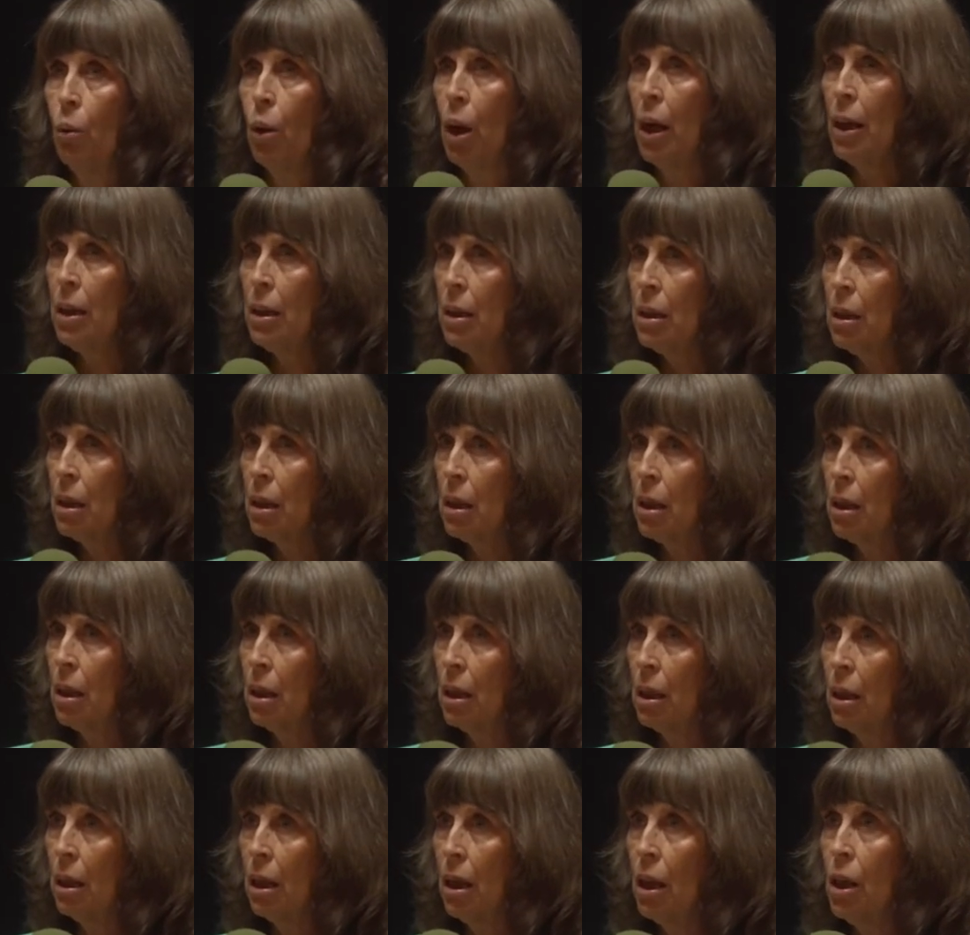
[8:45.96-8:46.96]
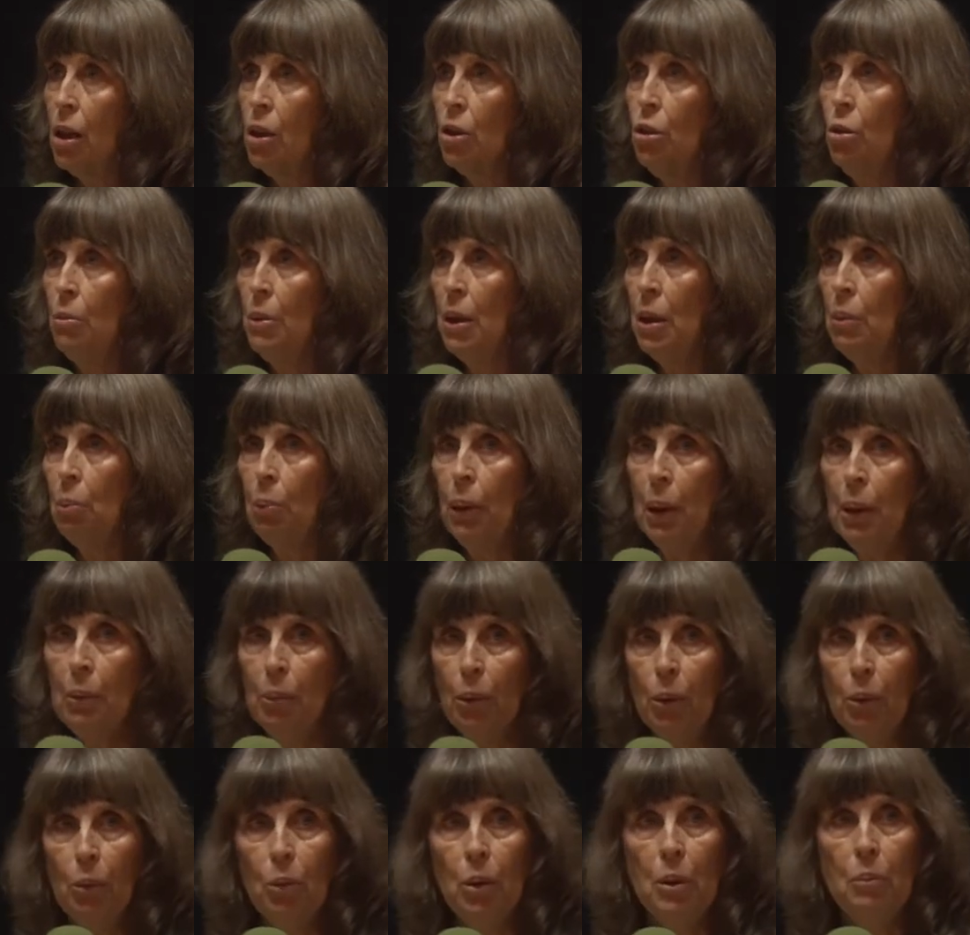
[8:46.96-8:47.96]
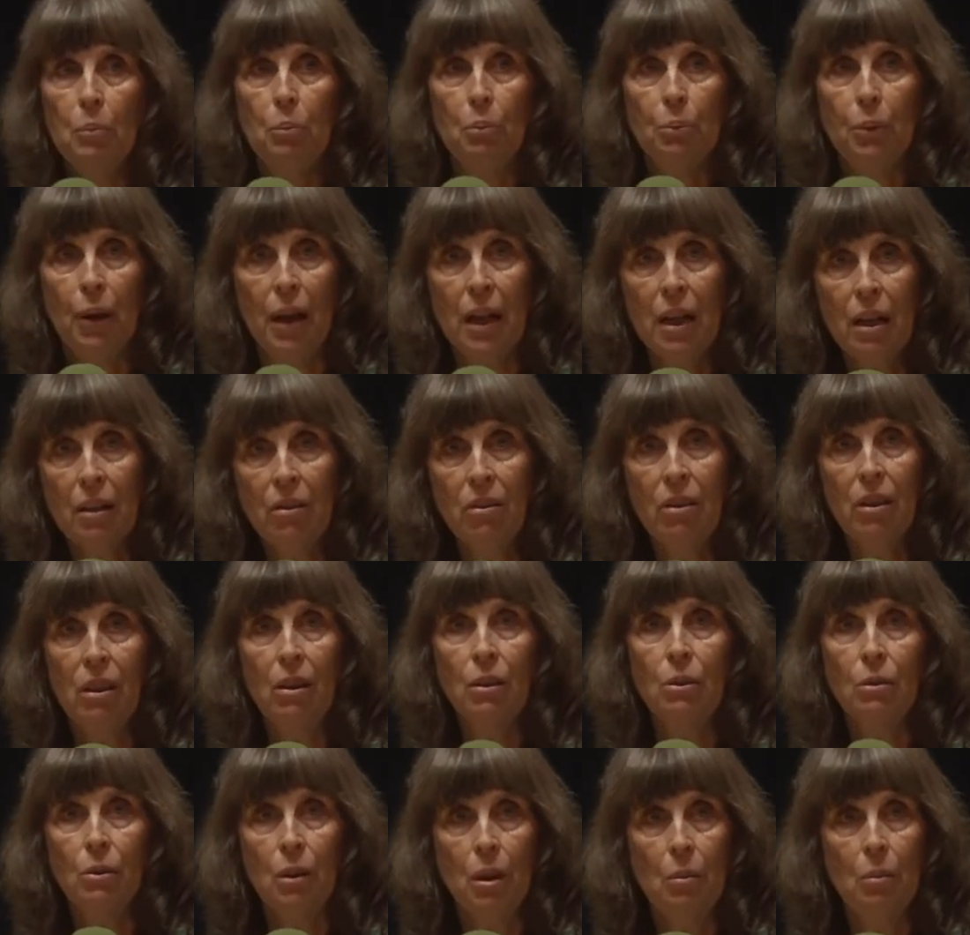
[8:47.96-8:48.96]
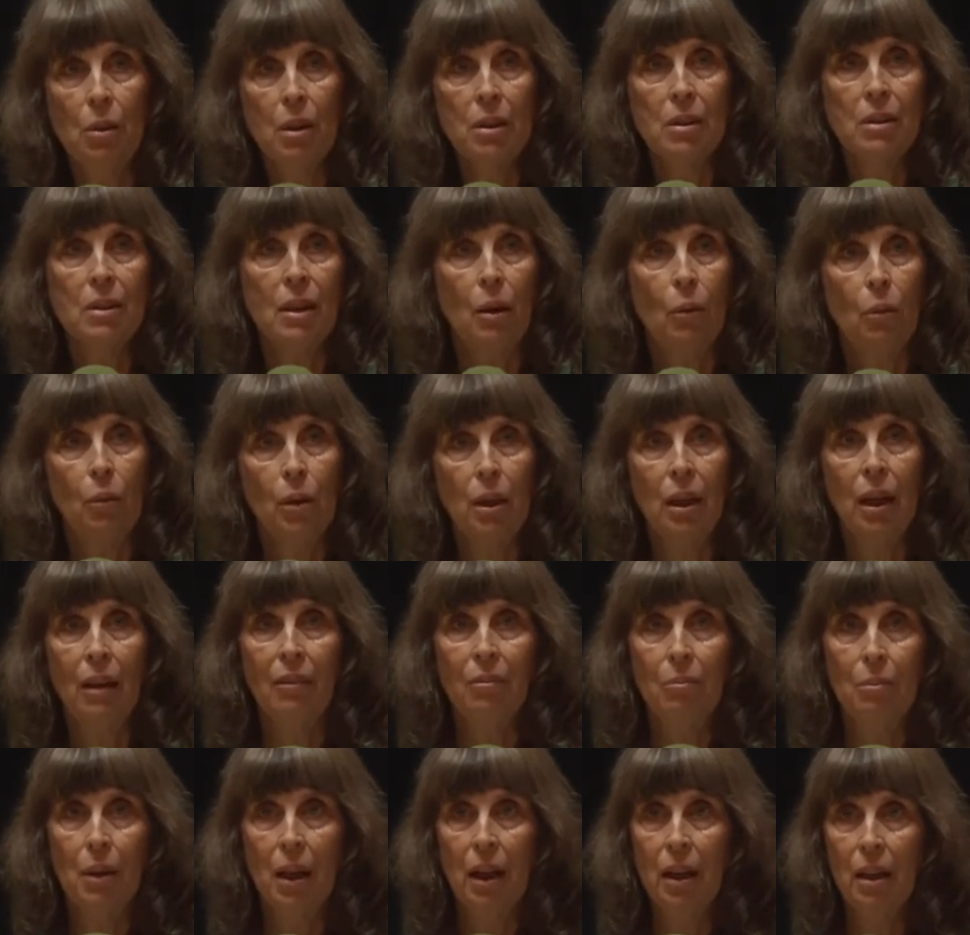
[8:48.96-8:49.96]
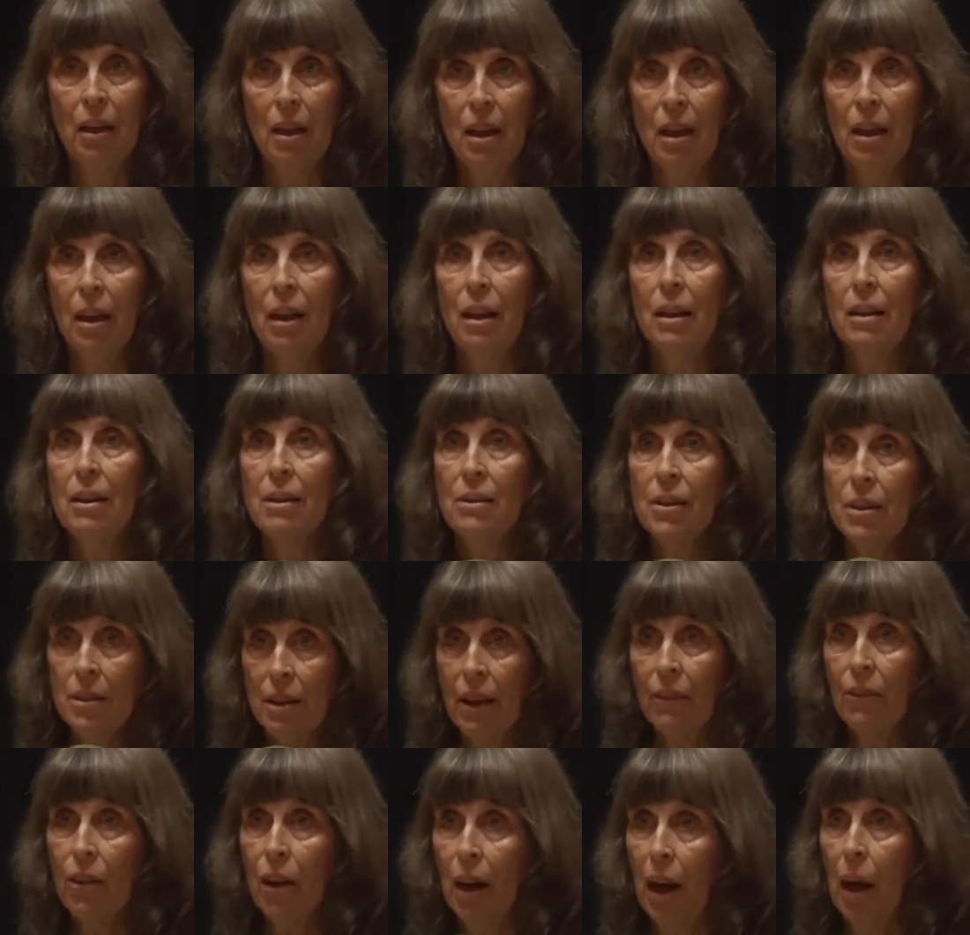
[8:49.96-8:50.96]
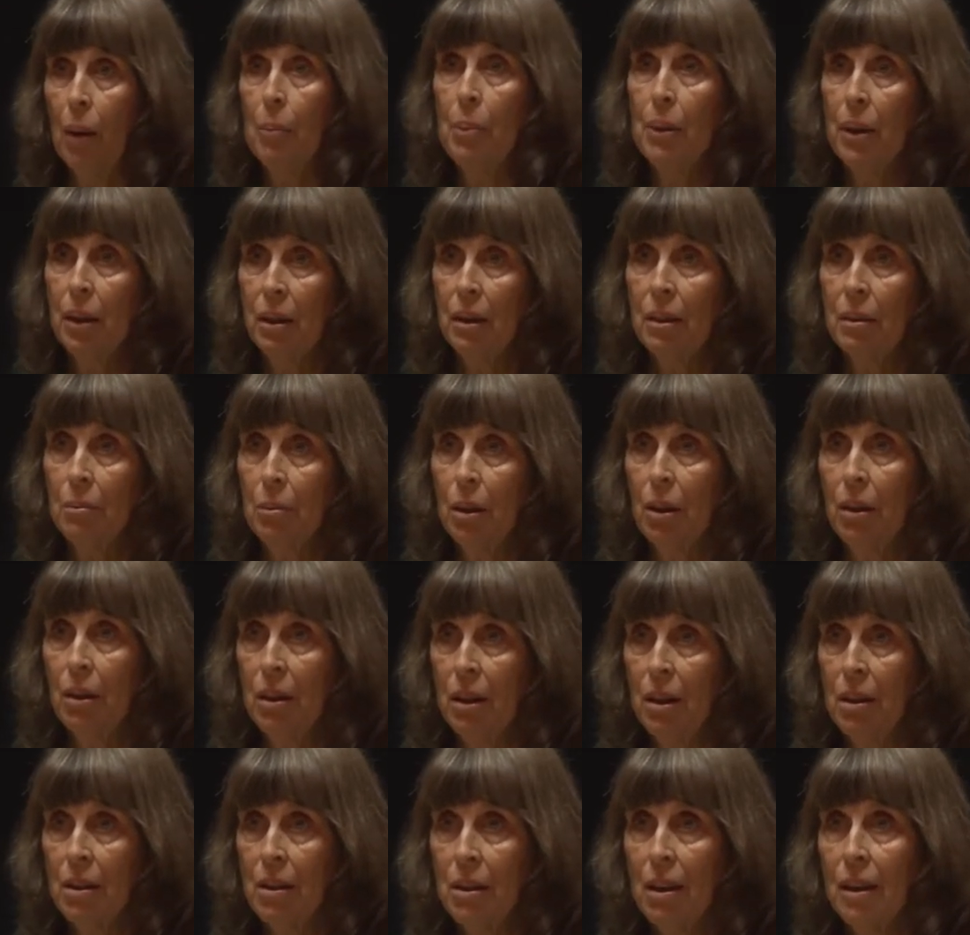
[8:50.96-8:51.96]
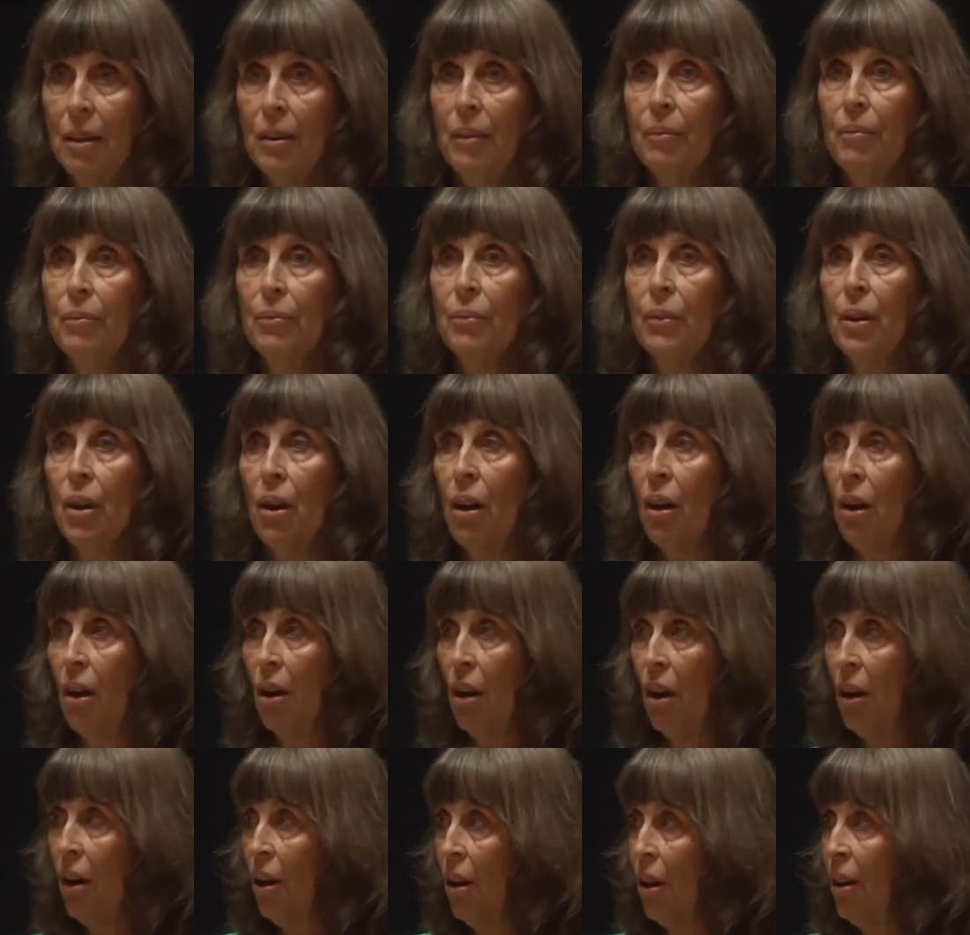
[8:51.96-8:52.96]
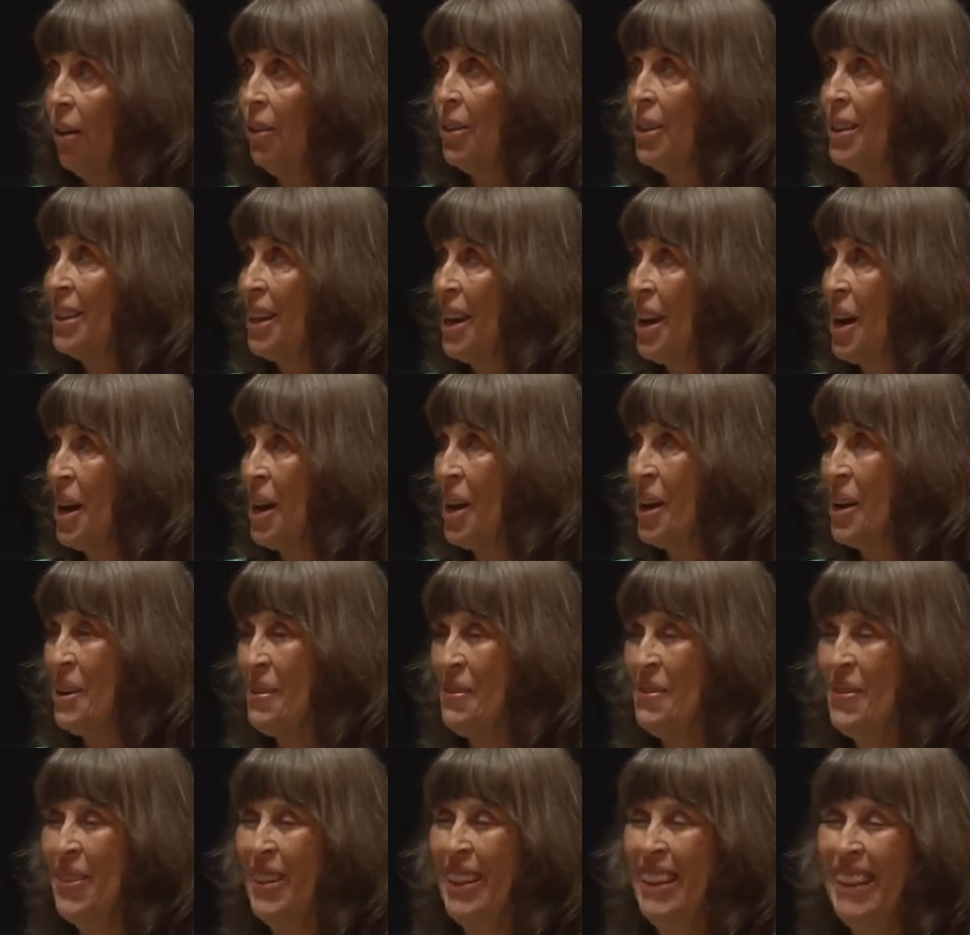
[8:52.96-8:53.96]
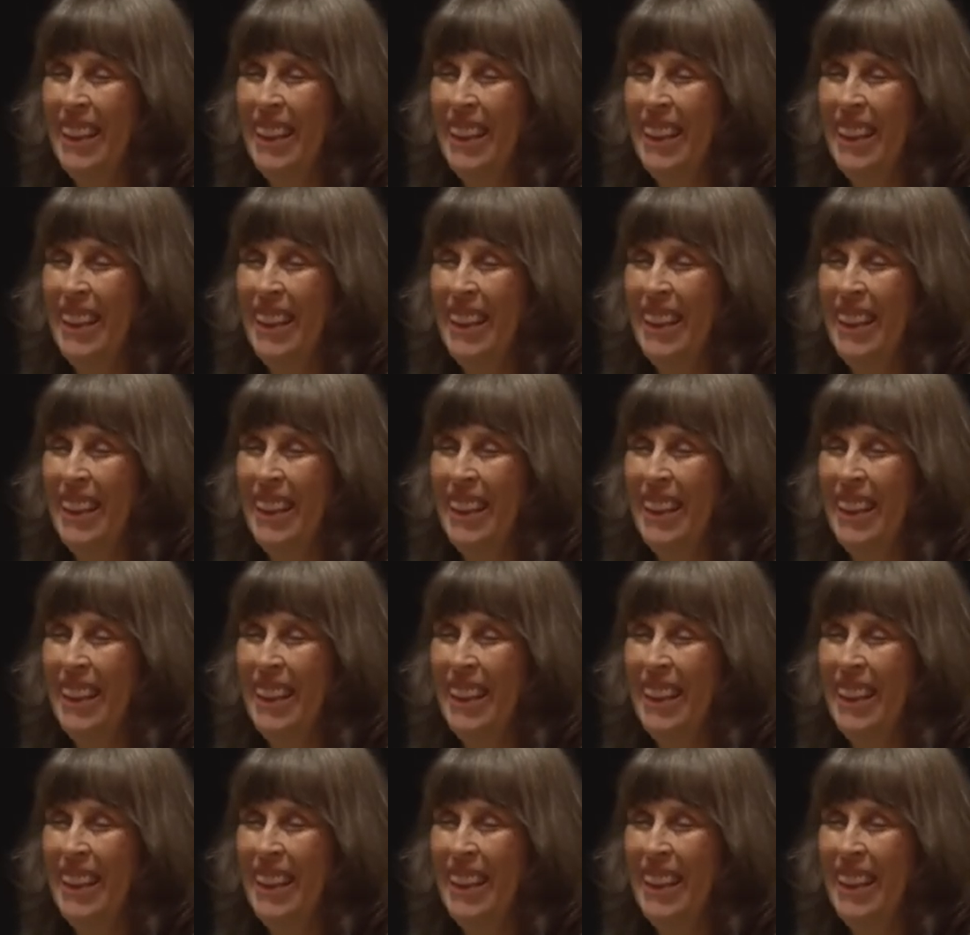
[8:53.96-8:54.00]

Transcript: What? You mean people would break the agreements that we have made? Does this ever happen in communities? All the time.